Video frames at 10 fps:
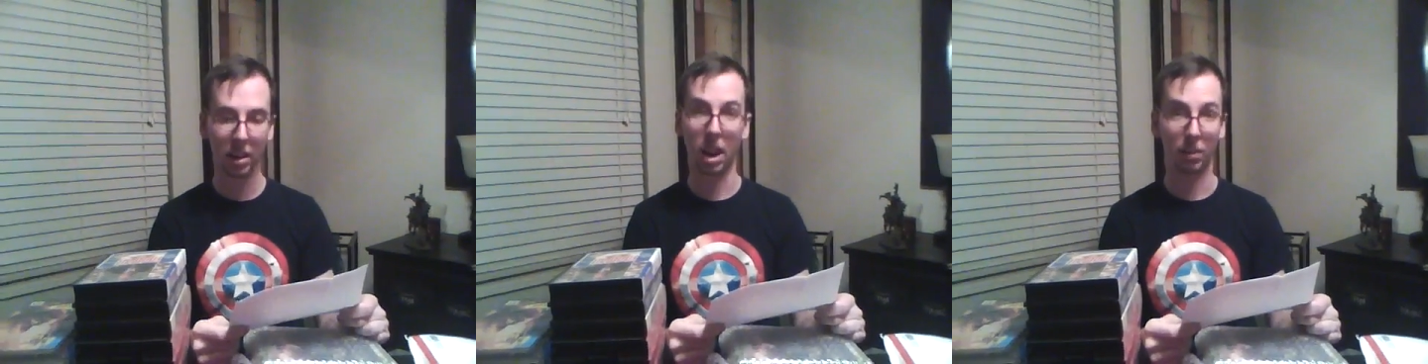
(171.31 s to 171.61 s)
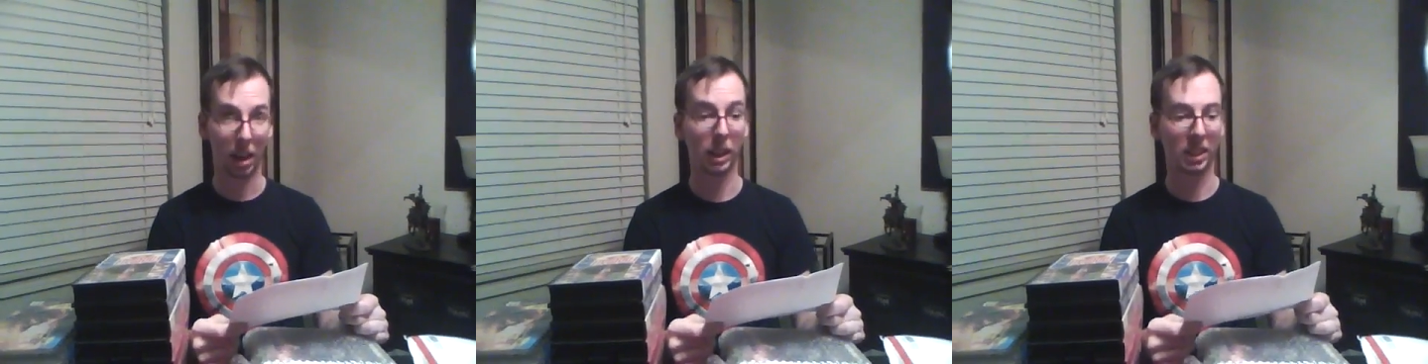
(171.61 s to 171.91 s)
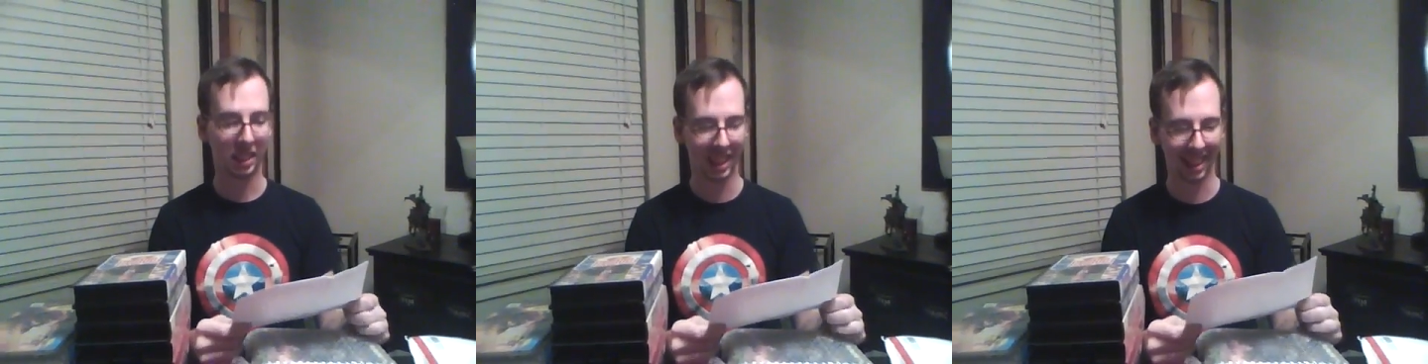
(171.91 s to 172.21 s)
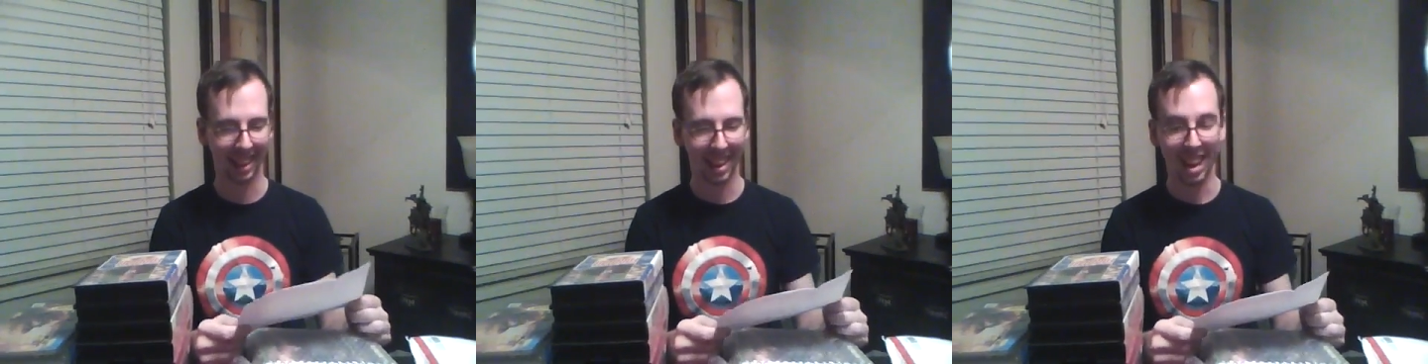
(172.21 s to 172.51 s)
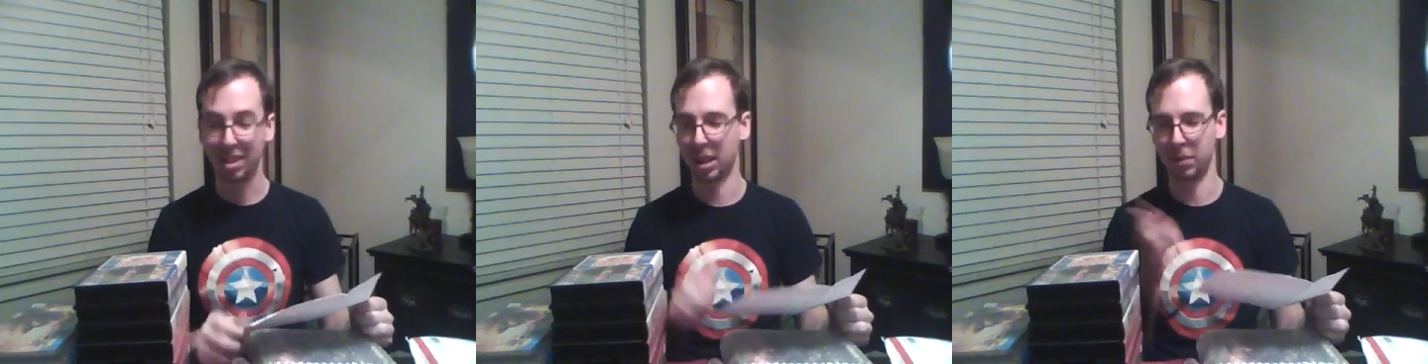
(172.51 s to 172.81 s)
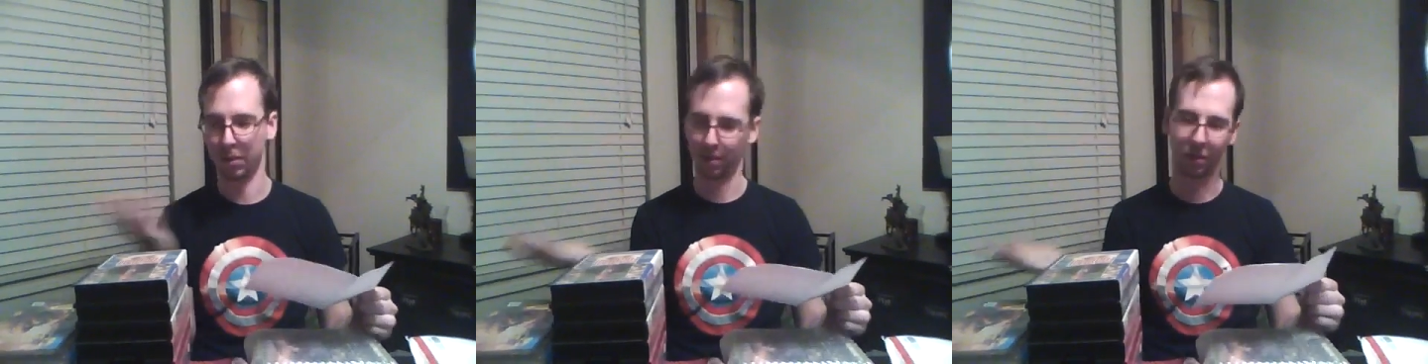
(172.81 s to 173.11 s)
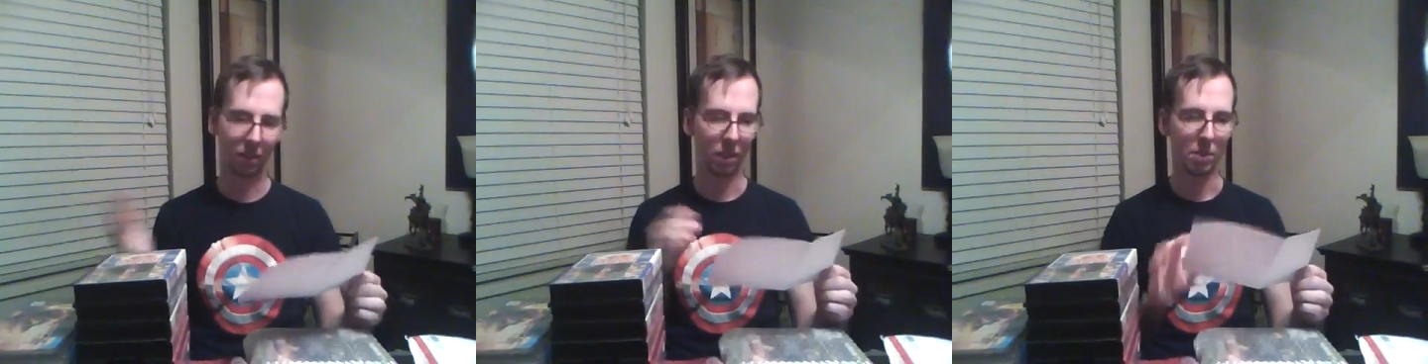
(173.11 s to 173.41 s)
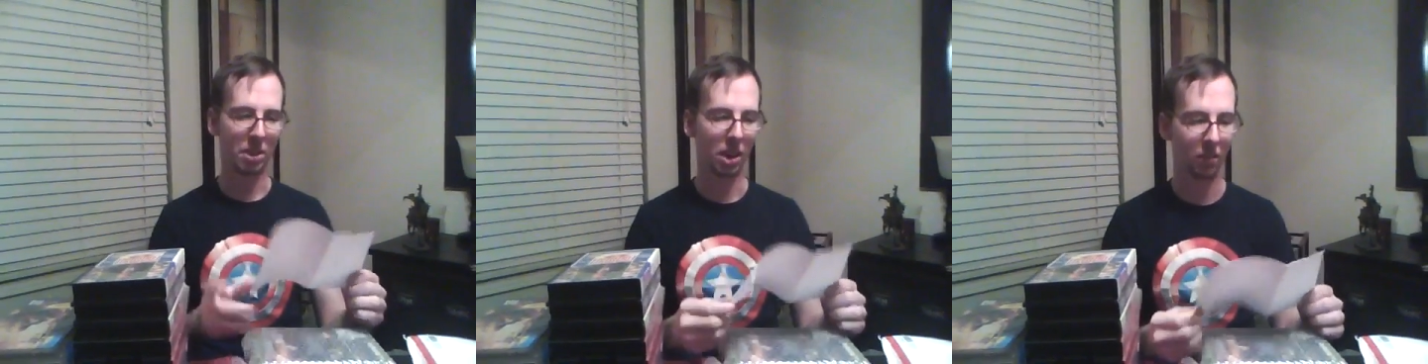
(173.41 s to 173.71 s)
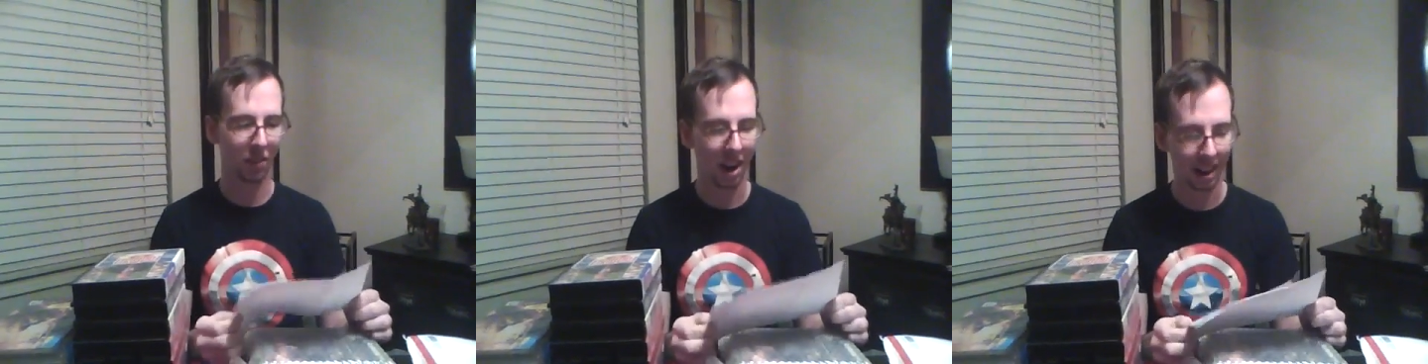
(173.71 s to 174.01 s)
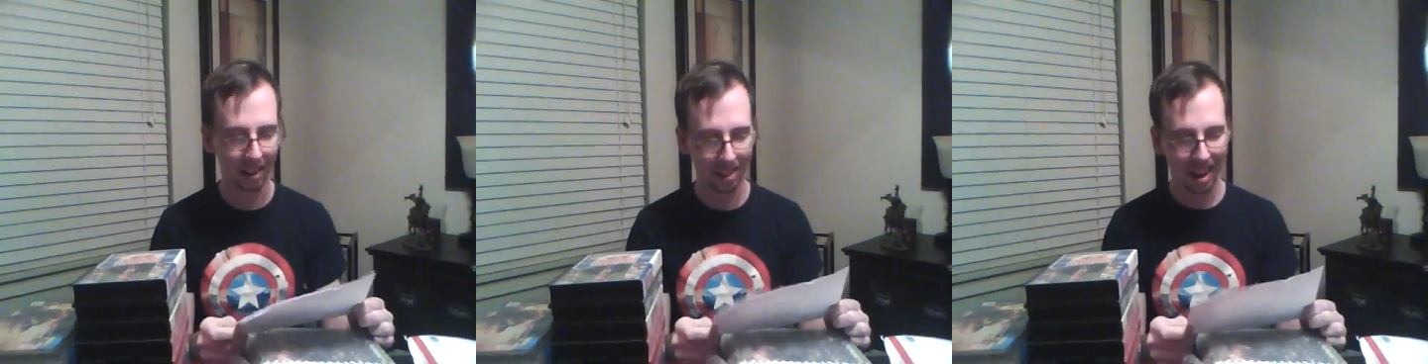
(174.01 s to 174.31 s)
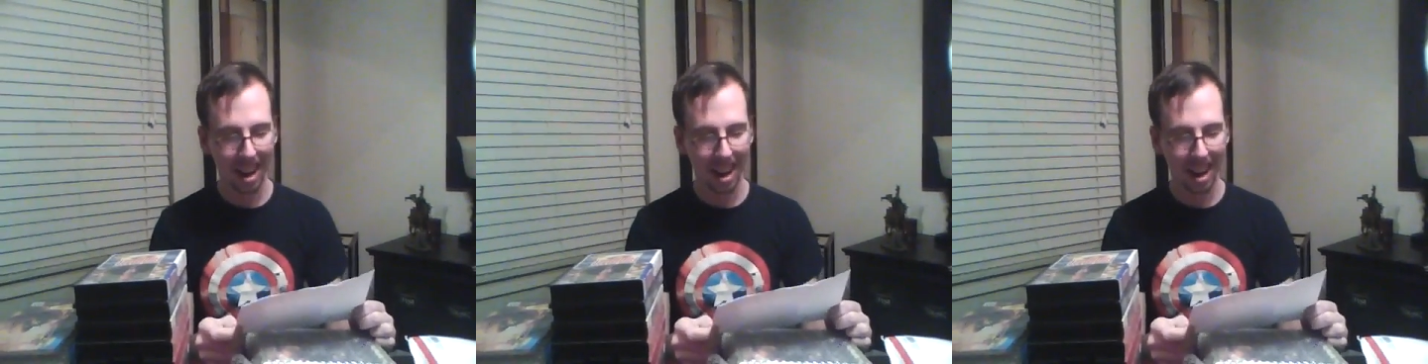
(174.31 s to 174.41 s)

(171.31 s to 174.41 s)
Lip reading: Not much, except limited on fines.